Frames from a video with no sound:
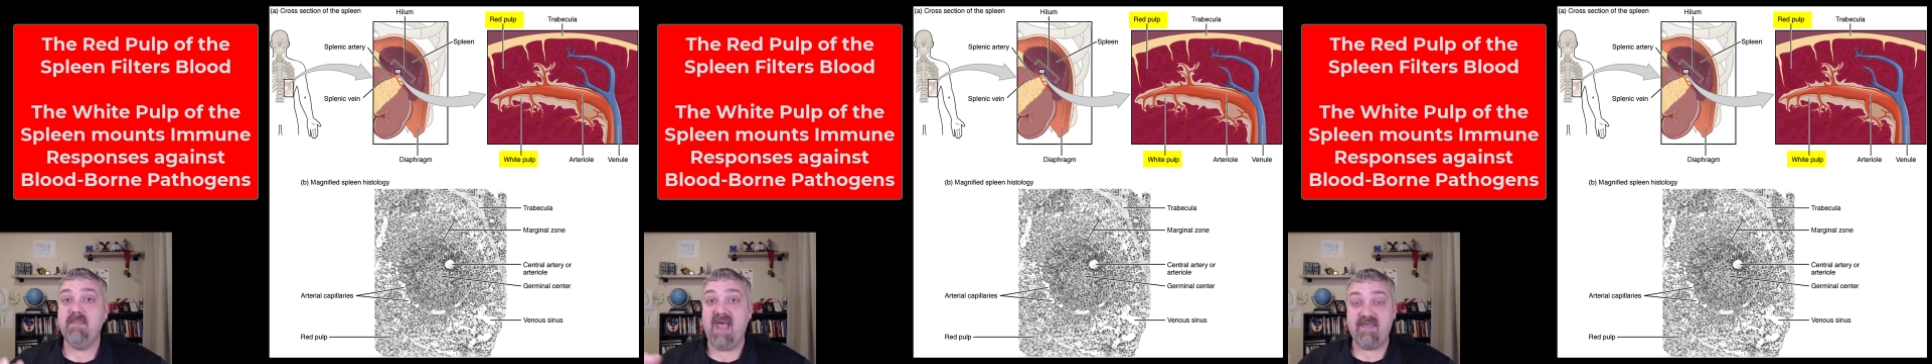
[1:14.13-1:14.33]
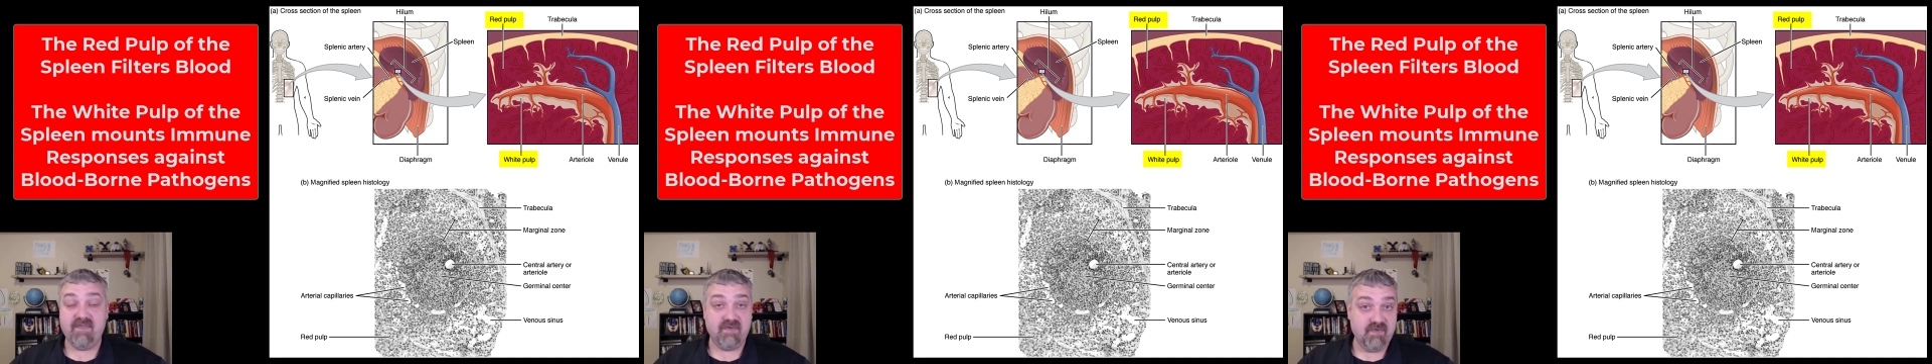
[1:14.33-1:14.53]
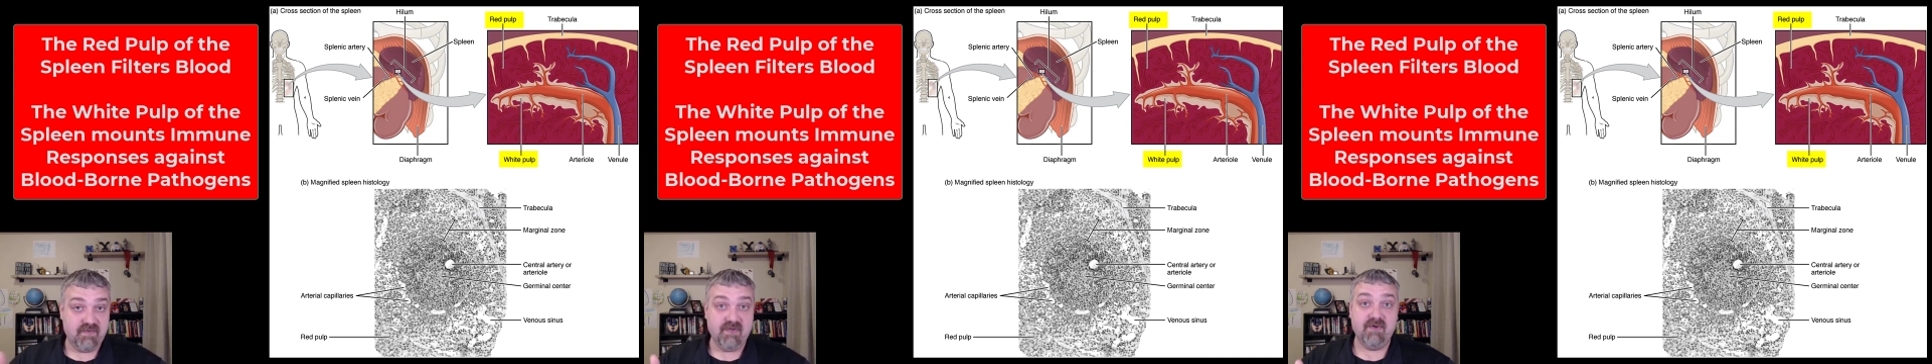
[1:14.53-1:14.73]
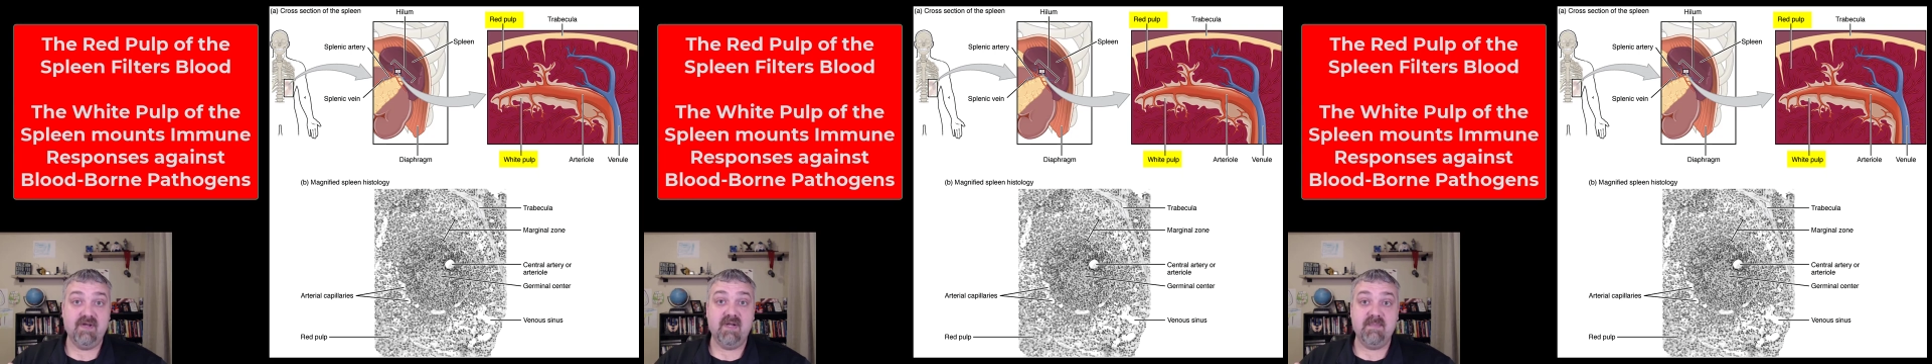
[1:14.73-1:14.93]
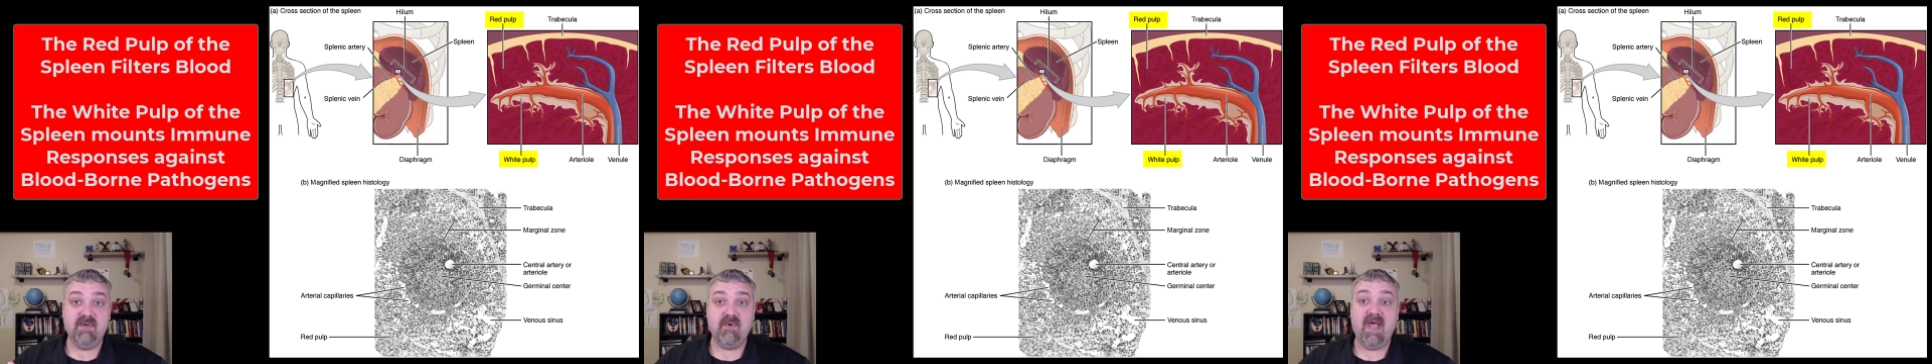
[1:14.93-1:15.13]
pathogens that
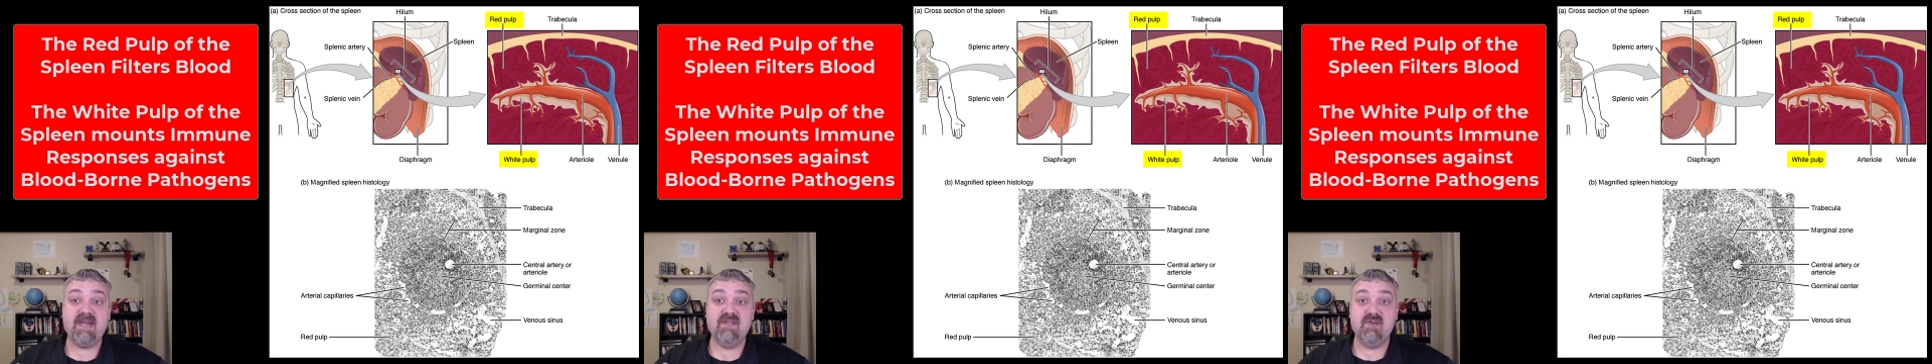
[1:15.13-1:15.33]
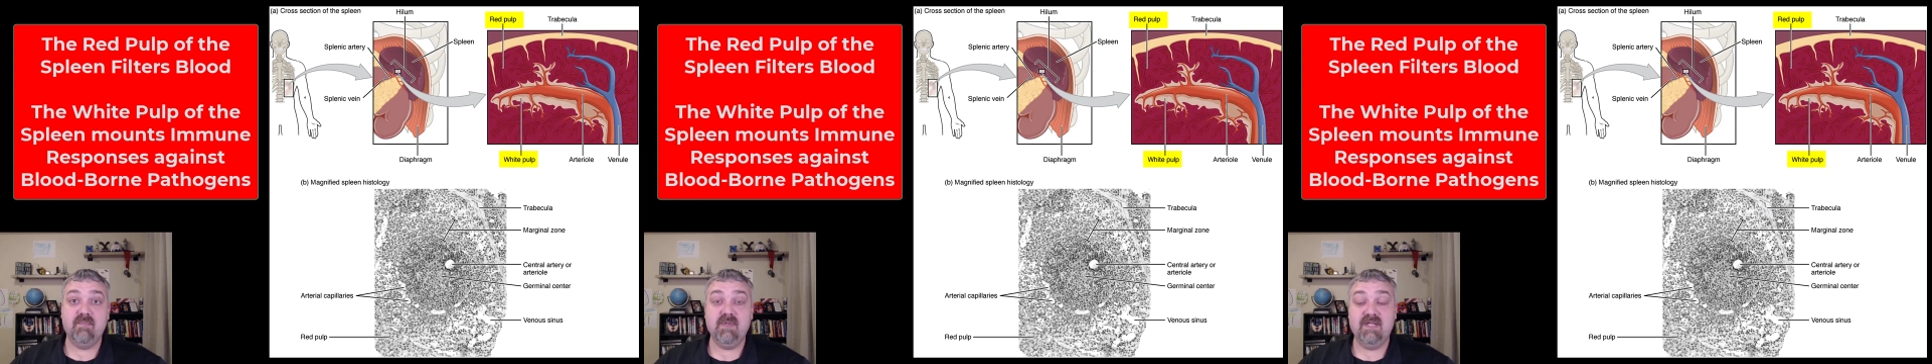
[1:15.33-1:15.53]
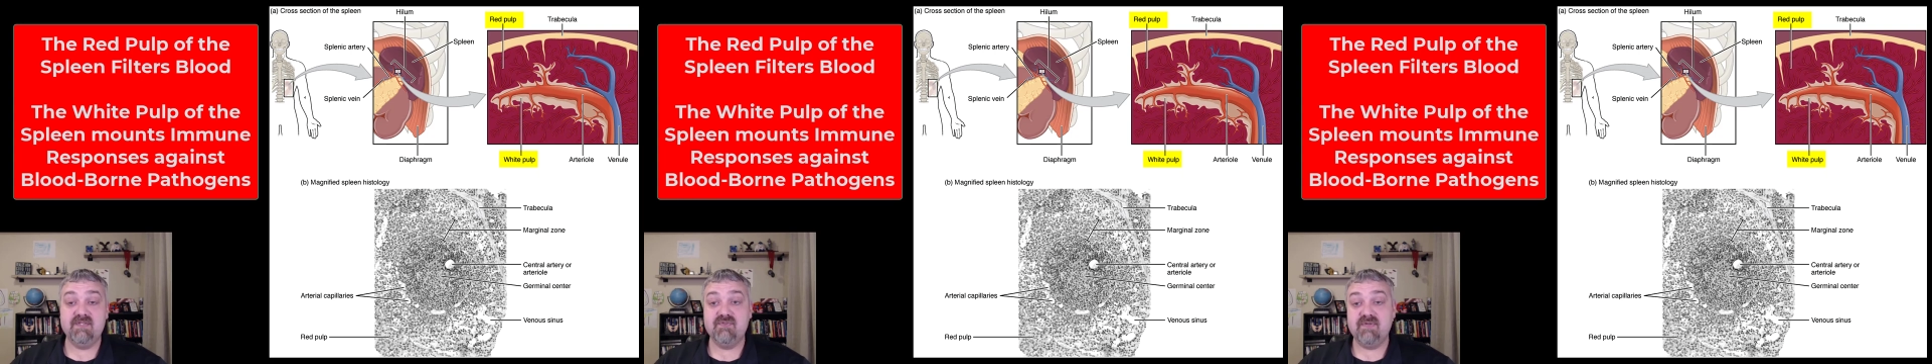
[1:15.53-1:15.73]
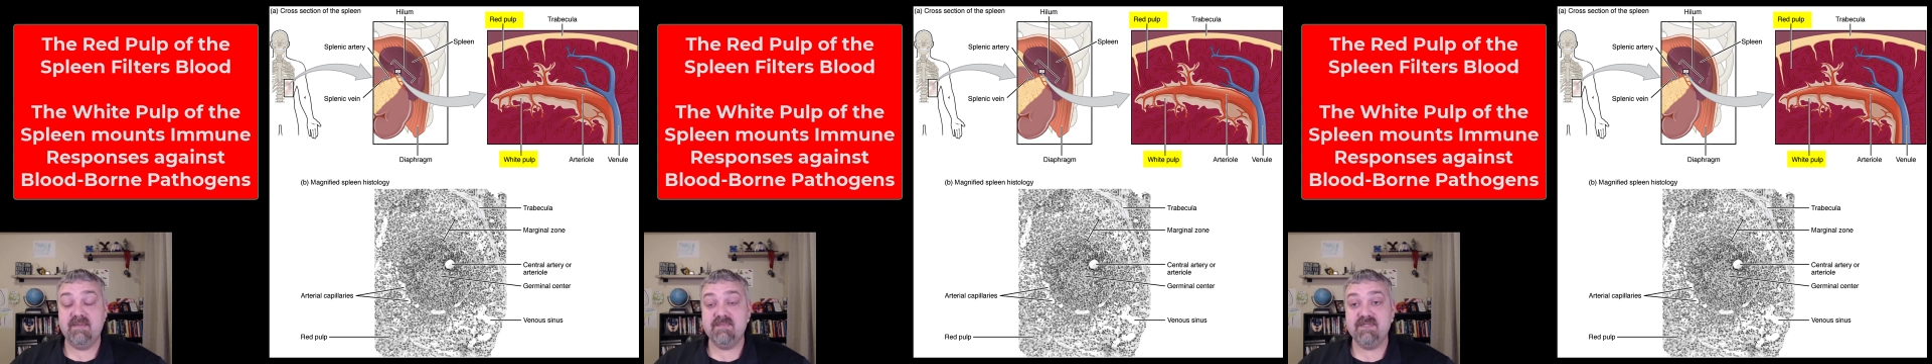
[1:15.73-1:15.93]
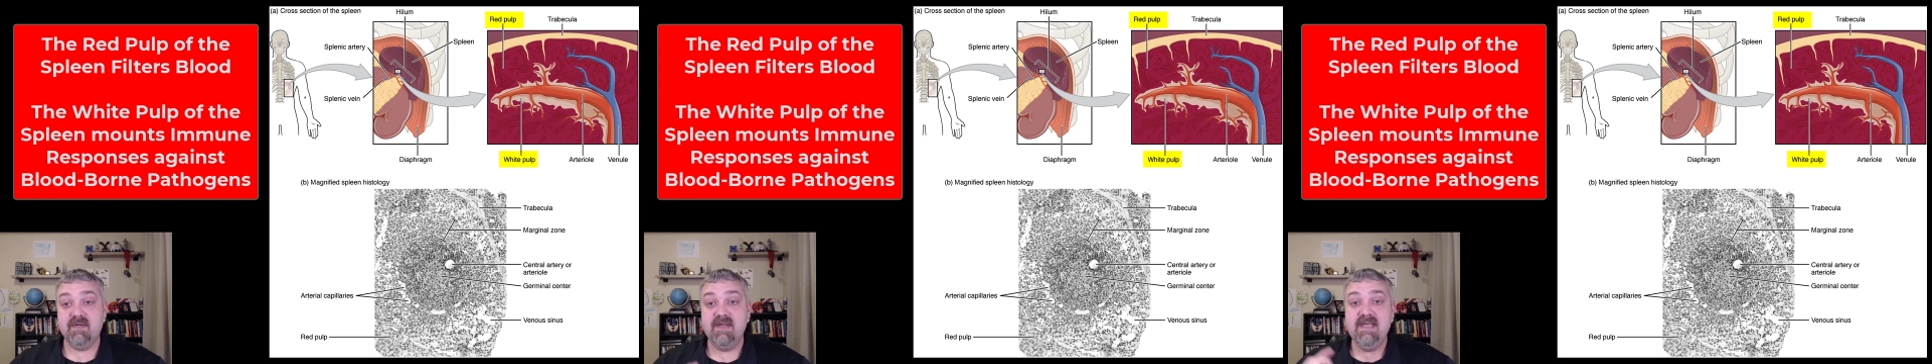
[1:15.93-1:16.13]
are going to be right in your
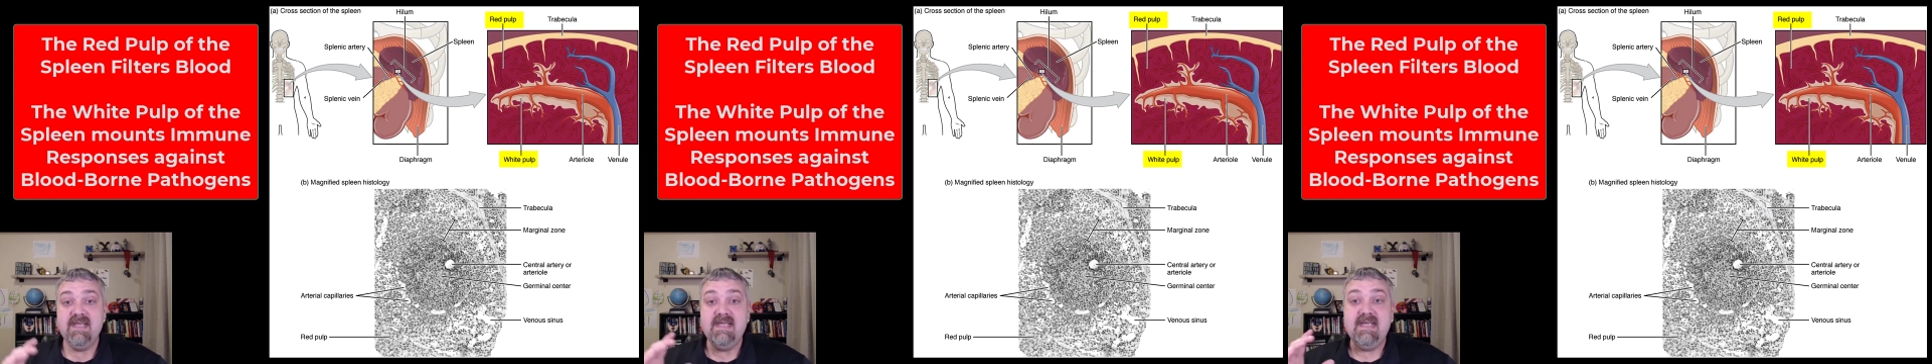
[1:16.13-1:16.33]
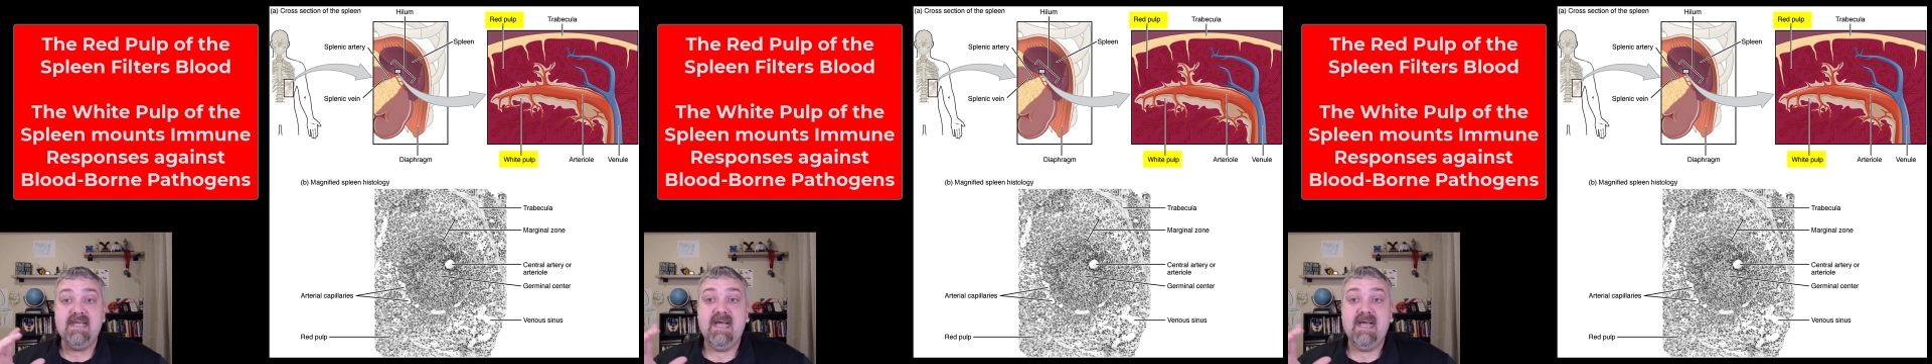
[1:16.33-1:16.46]
bloodstream. So,